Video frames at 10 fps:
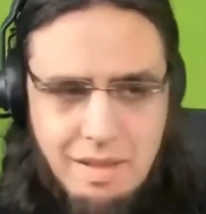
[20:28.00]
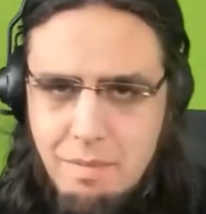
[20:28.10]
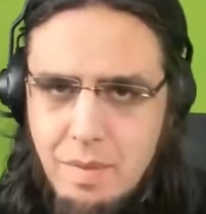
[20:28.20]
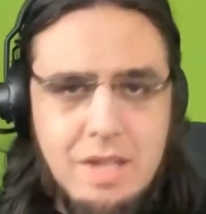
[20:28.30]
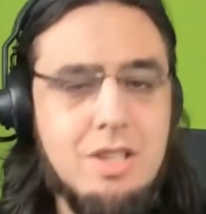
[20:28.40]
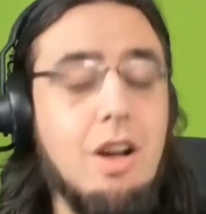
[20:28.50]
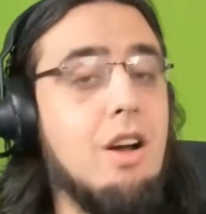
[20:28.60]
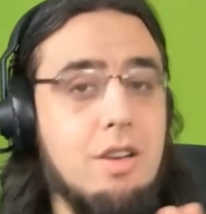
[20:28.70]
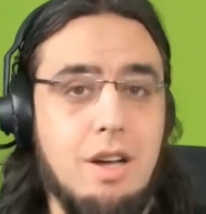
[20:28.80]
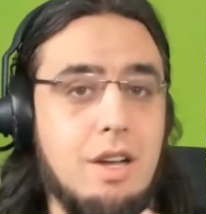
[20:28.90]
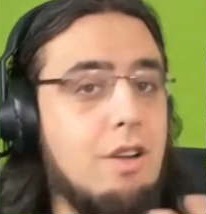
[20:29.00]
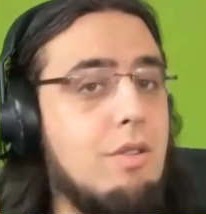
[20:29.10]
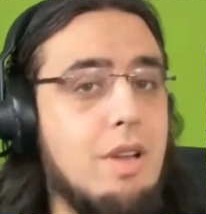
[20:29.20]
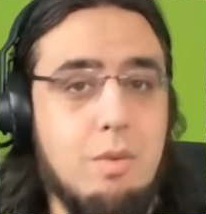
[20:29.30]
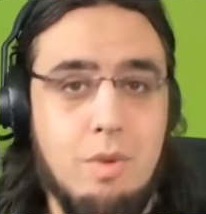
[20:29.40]
it's hard. I know,
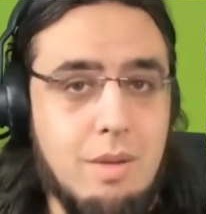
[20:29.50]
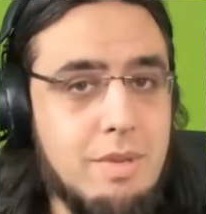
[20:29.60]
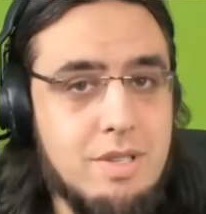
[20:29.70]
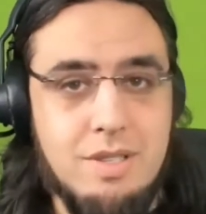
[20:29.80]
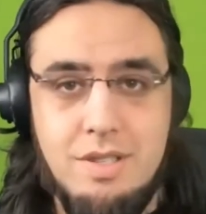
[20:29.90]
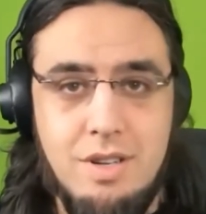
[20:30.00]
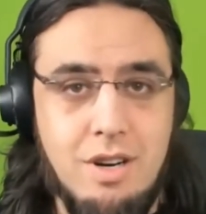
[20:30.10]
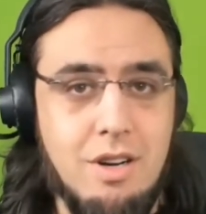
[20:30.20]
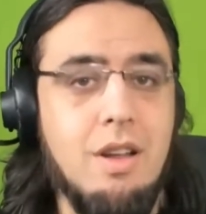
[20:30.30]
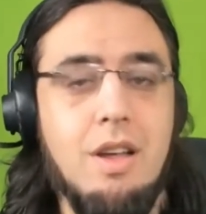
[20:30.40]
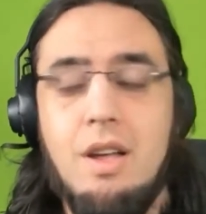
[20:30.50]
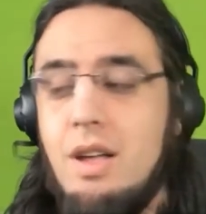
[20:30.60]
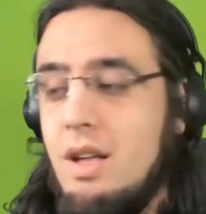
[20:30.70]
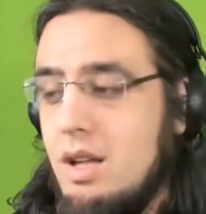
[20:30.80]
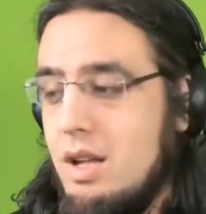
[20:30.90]
like running a business is hard.
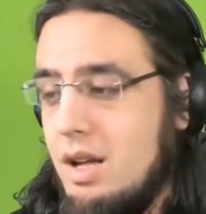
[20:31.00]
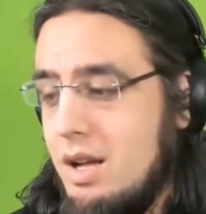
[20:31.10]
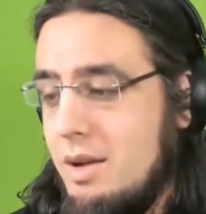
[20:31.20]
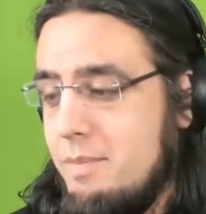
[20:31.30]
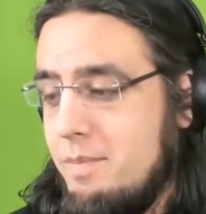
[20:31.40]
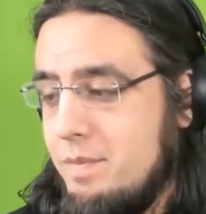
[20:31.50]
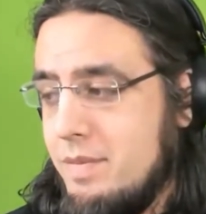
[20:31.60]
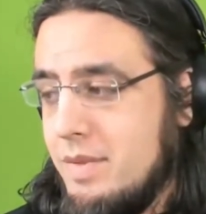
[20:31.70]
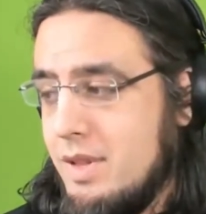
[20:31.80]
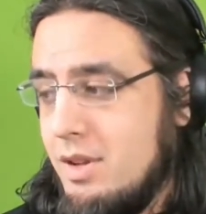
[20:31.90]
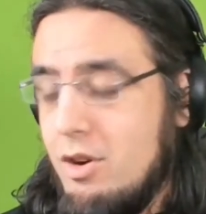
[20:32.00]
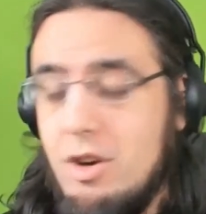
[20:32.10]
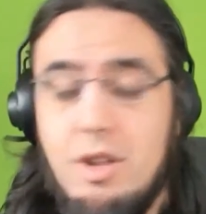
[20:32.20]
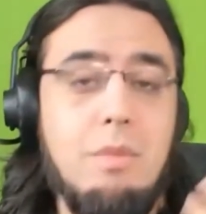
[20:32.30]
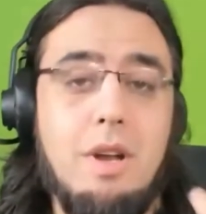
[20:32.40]
Um,
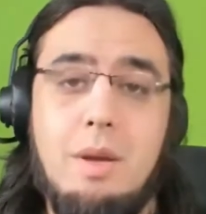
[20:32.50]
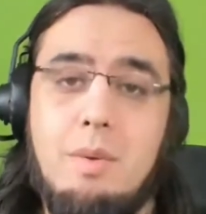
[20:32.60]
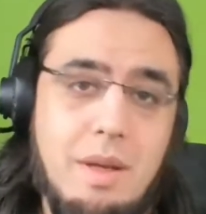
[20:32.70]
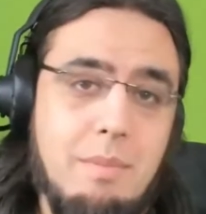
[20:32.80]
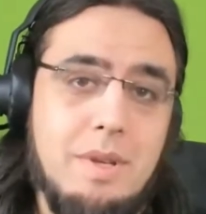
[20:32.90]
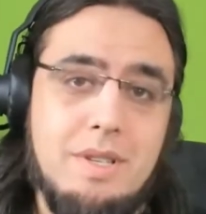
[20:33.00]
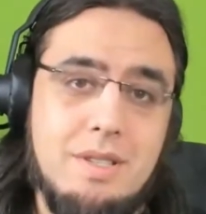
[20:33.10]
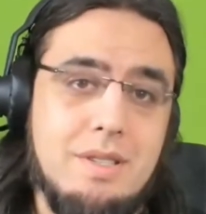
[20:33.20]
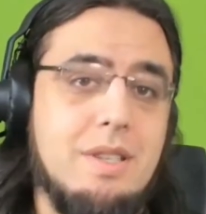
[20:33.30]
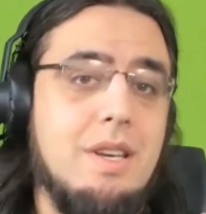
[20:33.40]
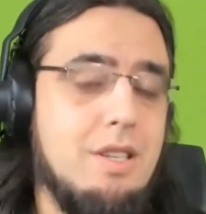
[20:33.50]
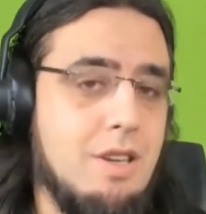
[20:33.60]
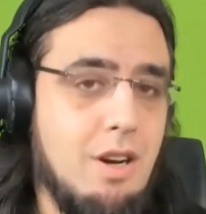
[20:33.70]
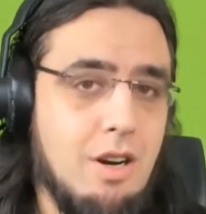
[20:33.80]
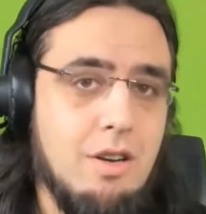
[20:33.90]
Earning money with that business is
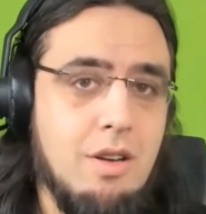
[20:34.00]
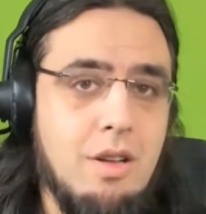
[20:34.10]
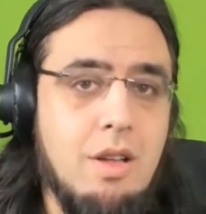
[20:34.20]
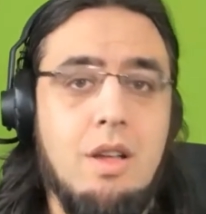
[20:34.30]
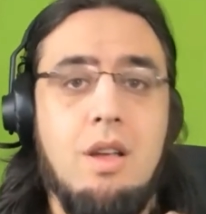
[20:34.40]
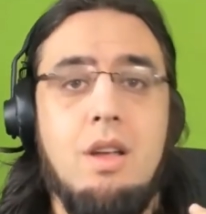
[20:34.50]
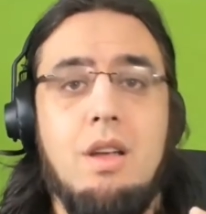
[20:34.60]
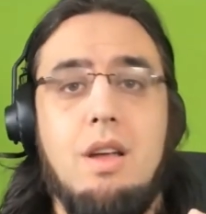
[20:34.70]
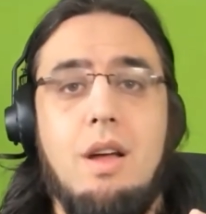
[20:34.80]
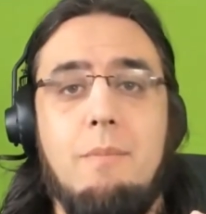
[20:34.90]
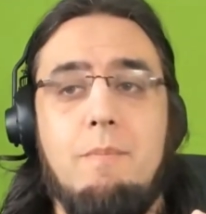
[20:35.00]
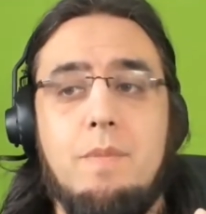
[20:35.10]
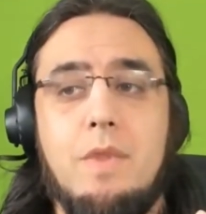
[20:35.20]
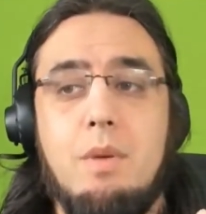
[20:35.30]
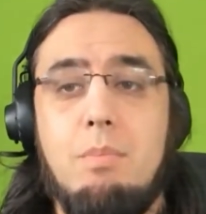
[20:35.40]
hard.
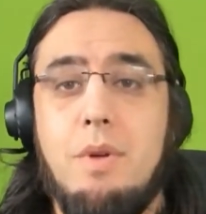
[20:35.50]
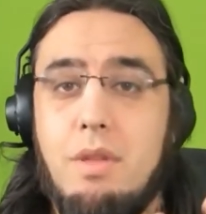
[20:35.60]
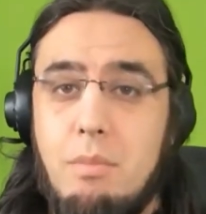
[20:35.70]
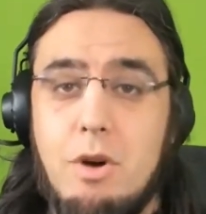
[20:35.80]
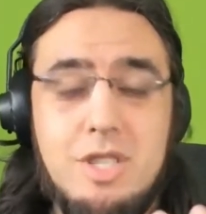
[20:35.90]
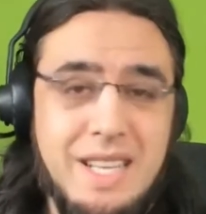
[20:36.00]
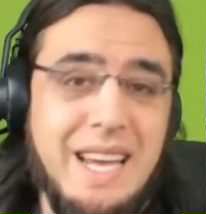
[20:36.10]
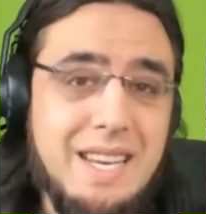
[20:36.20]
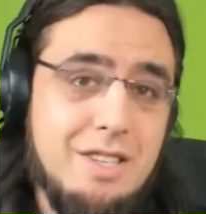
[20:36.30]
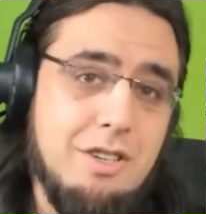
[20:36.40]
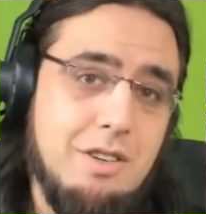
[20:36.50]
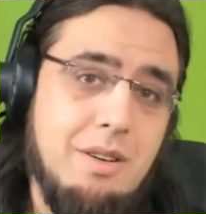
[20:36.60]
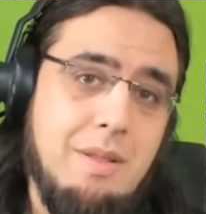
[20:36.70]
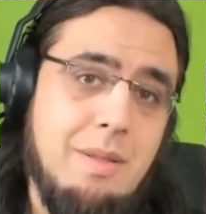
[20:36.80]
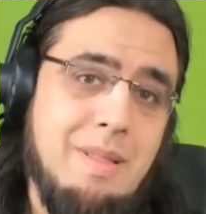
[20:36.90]
But the most danger
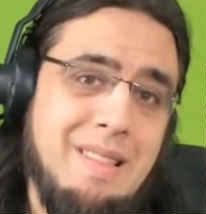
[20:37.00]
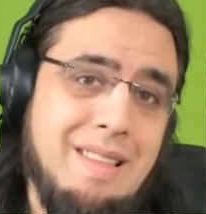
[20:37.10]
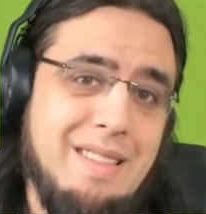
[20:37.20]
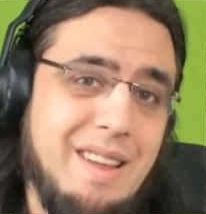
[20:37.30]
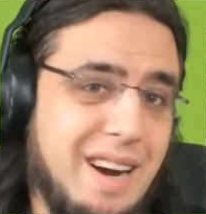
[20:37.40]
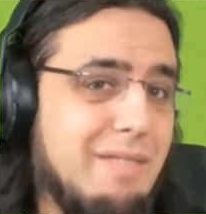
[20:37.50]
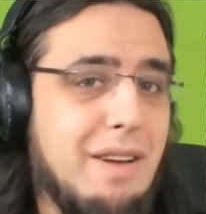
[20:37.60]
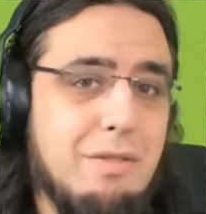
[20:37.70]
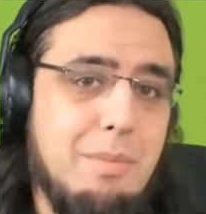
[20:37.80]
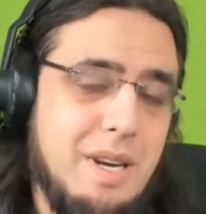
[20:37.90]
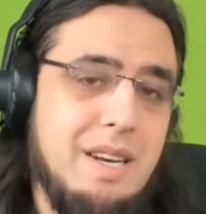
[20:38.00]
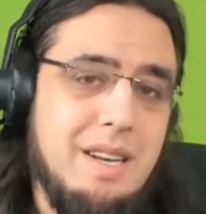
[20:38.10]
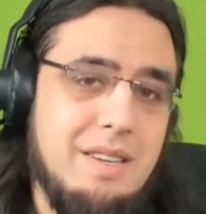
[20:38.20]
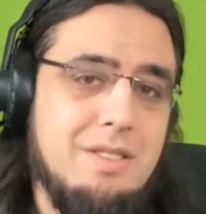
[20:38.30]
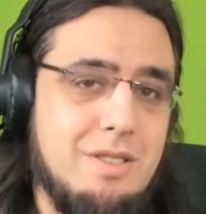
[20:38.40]
that I've ever been in
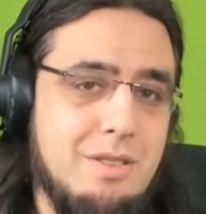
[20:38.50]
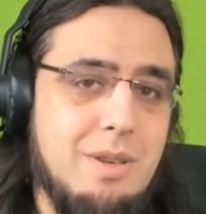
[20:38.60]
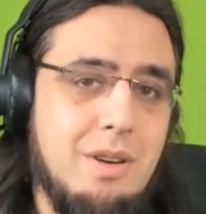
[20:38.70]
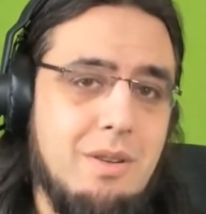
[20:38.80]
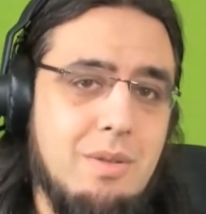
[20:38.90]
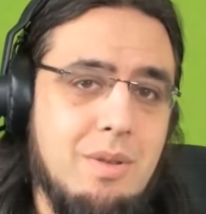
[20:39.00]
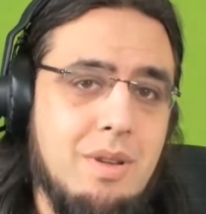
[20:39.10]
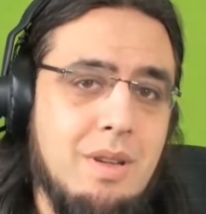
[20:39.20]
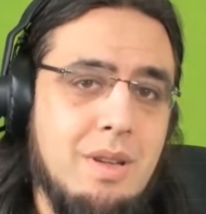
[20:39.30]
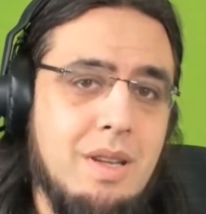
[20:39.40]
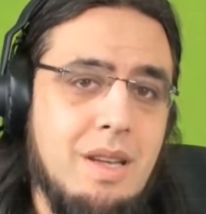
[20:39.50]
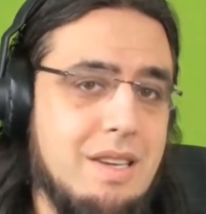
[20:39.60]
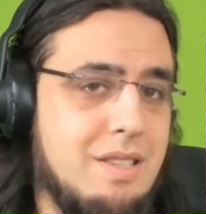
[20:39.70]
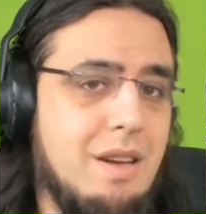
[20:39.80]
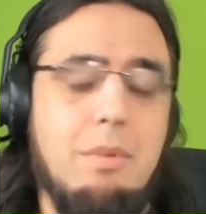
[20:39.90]
as a studio
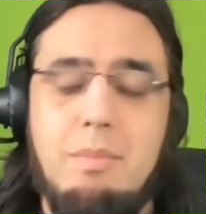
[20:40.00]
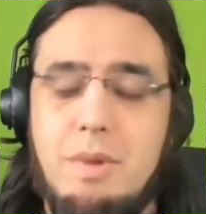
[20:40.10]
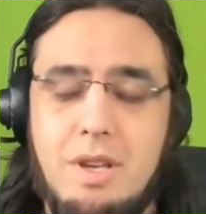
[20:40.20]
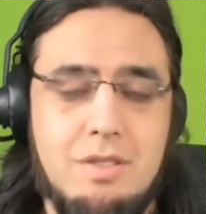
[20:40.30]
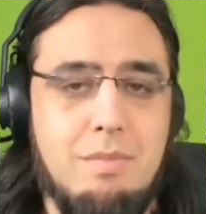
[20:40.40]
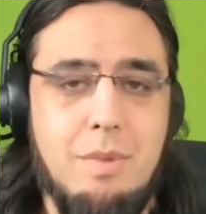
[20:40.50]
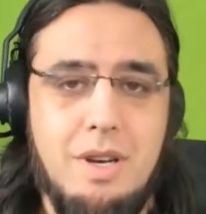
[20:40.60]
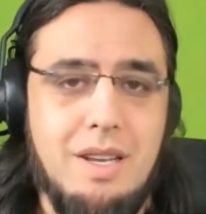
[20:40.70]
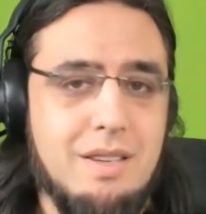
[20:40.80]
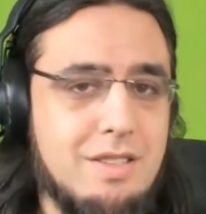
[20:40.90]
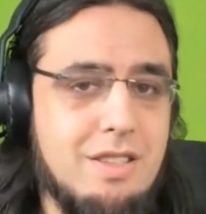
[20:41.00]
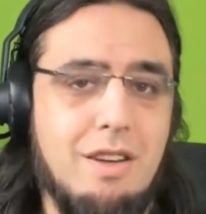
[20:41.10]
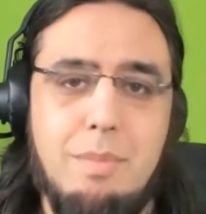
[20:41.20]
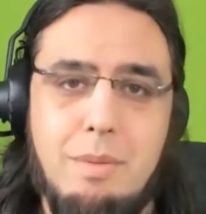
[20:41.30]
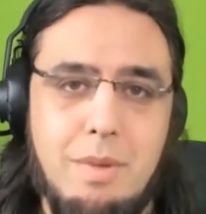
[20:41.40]
has not been because of money, and it's
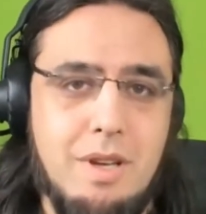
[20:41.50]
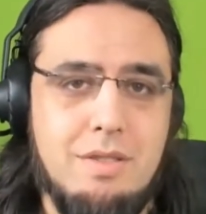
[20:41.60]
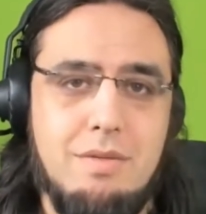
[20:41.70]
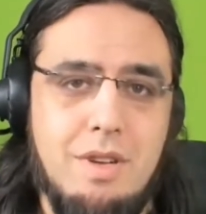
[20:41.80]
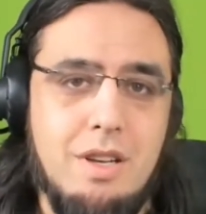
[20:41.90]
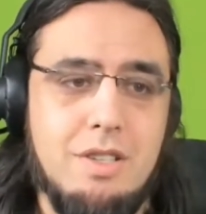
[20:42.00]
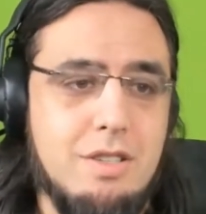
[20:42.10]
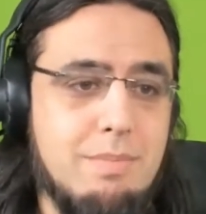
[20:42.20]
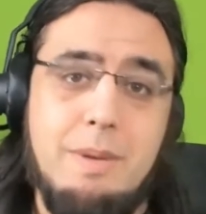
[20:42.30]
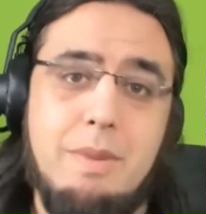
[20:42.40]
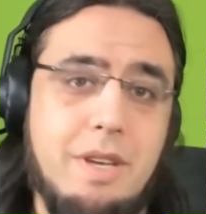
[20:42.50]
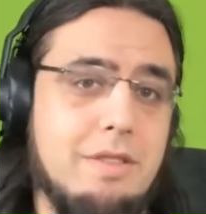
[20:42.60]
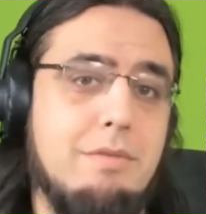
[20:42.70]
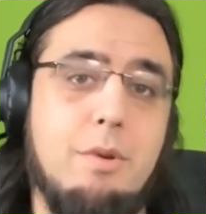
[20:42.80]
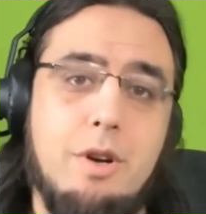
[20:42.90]
not been because of knowledge. It's been because
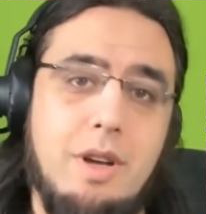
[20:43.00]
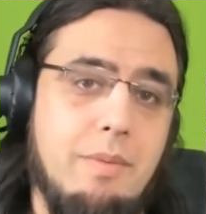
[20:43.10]
of burnout.